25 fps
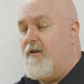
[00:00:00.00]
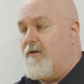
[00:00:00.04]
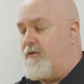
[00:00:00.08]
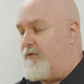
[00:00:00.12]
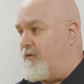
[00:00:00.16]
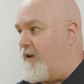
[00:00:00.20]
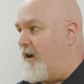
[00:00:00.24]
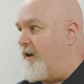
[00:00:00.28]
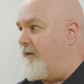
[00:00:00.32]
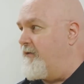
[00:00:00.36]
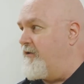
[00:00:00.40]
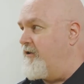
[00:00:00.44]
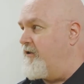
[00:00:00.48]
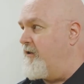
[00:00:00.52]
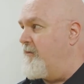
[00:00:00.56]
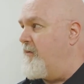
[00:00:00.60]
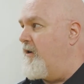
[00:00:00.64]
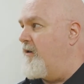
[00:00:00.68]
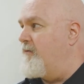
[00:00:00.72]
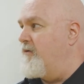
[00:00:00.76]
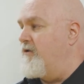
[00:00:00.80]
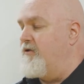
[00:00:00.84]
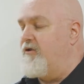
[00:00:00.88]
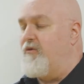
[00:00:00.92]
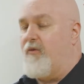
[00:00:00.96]
rather than at the
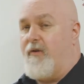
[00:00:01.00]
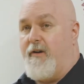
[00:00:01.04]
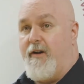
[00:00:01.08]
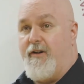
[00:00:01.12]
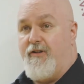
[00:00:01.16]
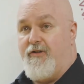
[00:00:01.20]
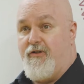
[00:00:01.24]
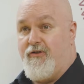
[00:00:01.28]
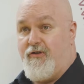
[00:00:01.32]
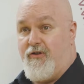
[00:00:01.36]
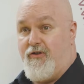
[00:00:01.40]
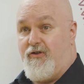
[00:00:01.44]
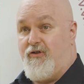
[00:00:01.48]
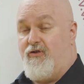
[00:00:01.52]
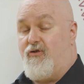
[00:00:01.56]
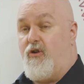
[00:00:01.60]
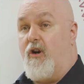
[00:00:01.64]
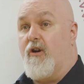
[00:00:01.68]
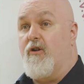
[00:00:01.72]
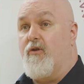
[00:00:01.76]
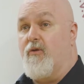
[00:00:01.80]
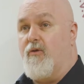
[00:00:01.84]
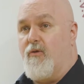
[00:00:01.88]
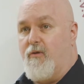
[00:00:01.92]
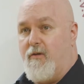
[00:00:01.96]
moment where it's just a
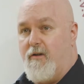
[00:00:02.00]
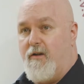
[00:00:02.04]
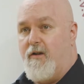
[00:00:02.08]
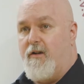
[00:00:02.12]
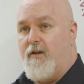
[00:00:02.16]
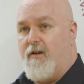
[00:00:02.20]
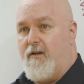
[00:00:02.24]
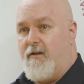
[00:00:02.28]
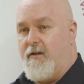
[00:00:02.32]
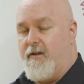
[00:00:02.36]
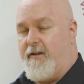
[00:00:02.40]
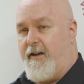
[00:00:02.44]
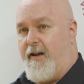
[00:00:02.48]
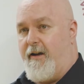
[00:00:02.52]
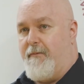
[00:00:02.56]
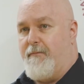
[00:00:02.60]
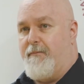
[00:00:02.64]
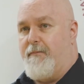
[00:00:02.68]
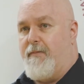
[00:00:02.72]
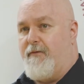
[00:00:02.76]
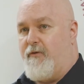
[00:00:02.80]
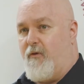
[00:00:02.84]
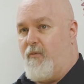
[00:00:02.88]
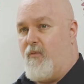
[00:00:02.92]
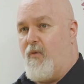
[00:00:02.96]
struggle to get
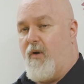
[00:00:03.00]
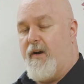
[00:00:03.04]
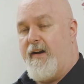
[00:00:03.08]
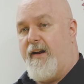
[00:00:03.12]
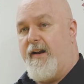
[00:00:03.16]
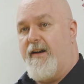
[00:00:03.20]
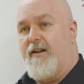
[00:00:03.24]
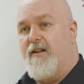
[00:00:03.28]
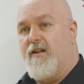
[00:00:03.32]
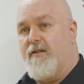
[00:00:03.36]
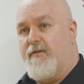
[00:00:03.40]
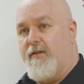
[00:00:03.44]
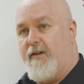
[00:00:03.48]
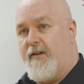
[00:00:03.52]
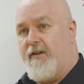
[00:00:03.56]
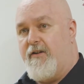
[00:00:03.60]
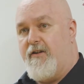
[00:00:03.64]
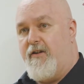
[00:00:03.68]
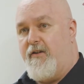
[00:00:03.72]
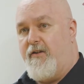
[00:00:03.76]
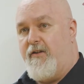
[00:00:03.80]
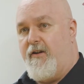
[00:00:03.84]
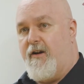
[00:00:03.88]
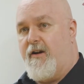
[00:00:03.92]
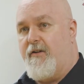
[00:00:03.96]
from one end of it
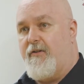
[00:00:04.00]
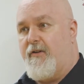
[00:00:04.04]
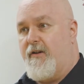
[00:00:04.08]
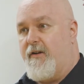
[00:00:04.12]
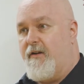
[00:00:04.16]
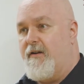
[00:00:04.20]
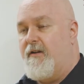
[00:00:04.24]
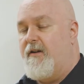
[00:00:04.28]
to the other.